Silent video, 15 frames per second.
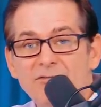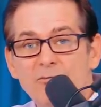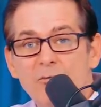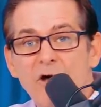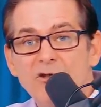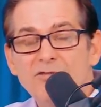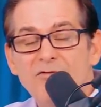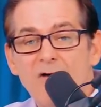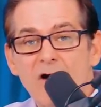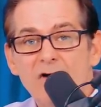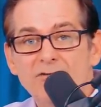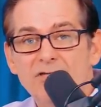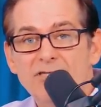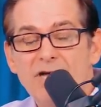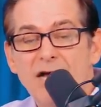Wells
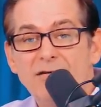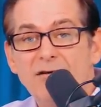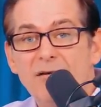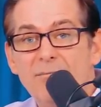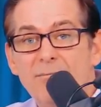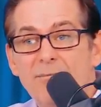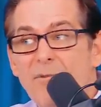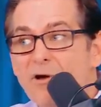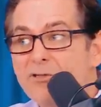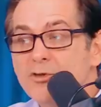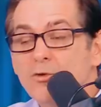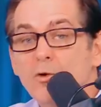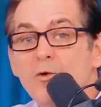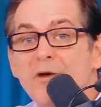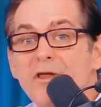Fargo just got done
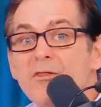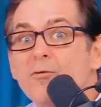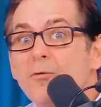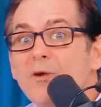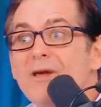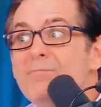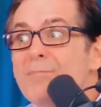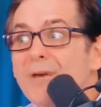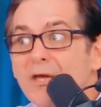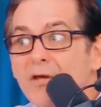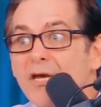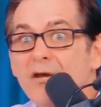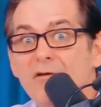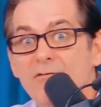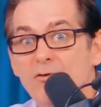screwing 3
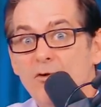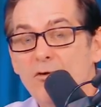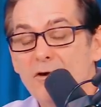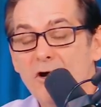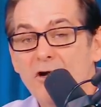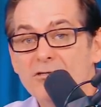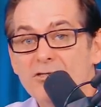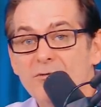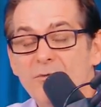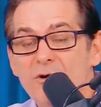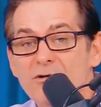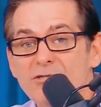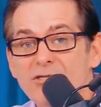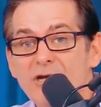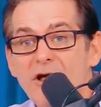million of their own
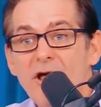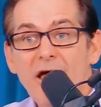customers,